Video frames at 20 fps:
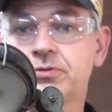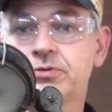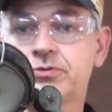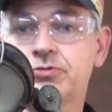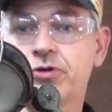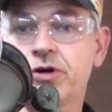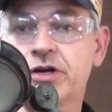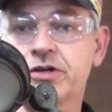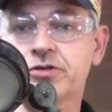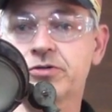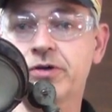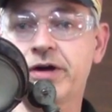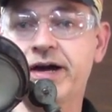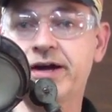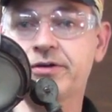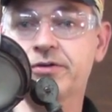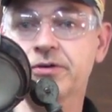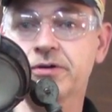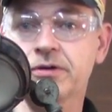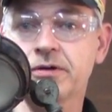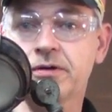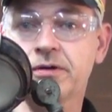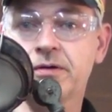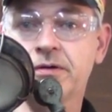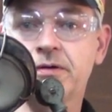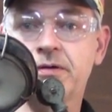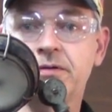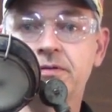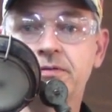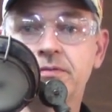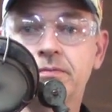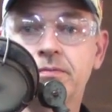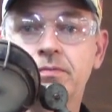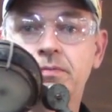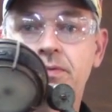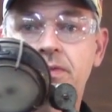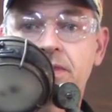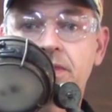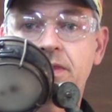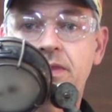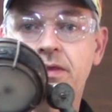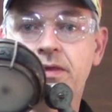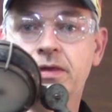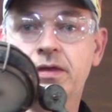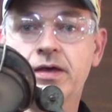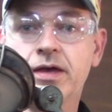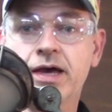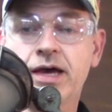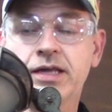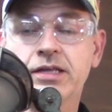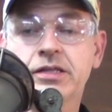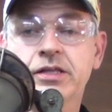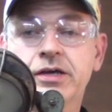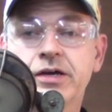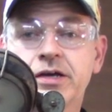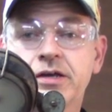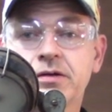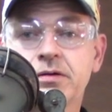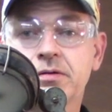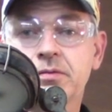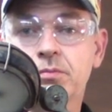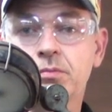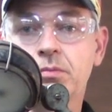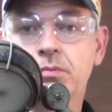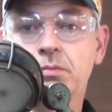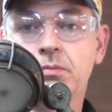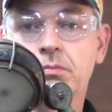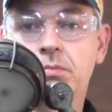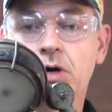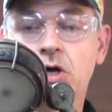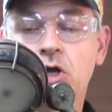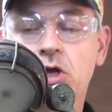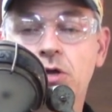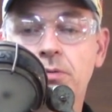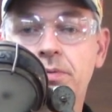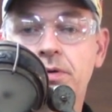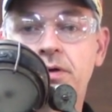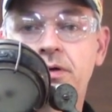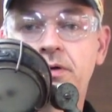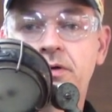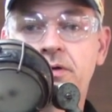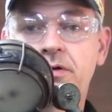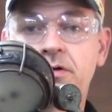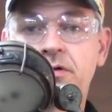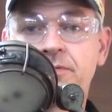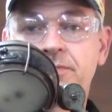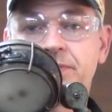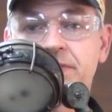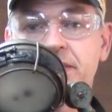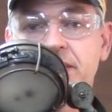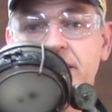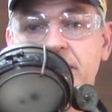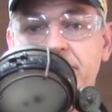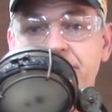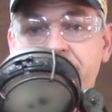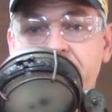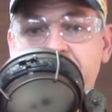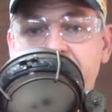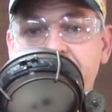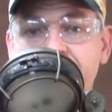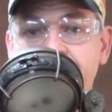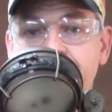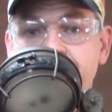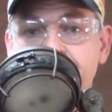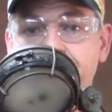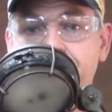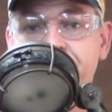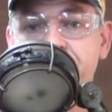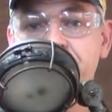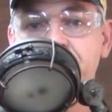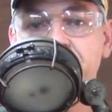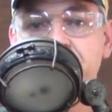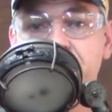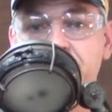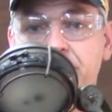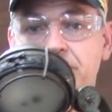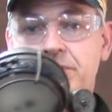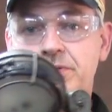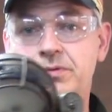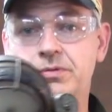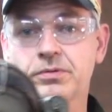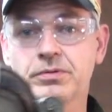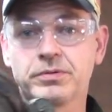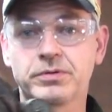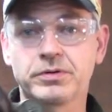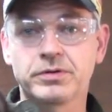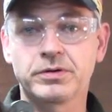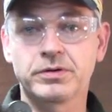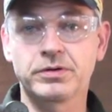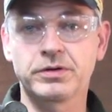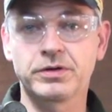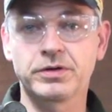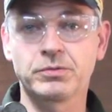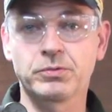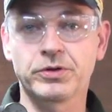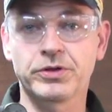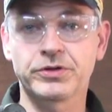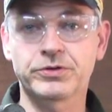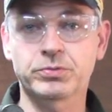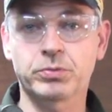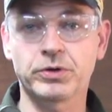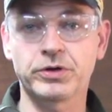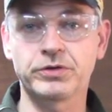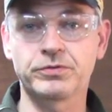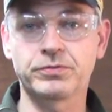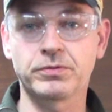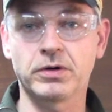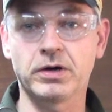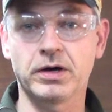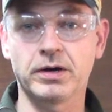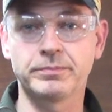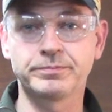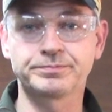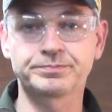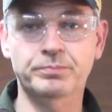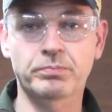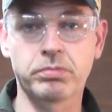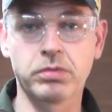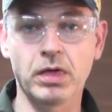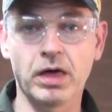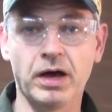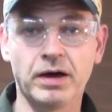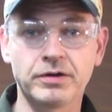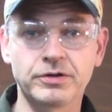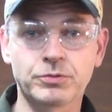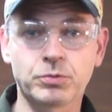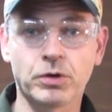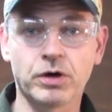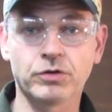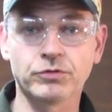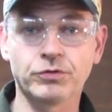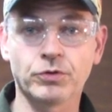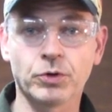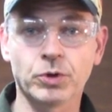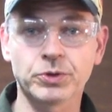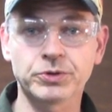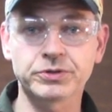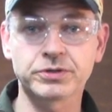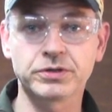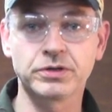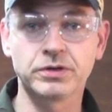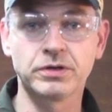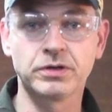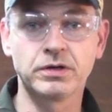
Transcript: truck tractor headlight bulb. And if I have to replace it with a 12 volt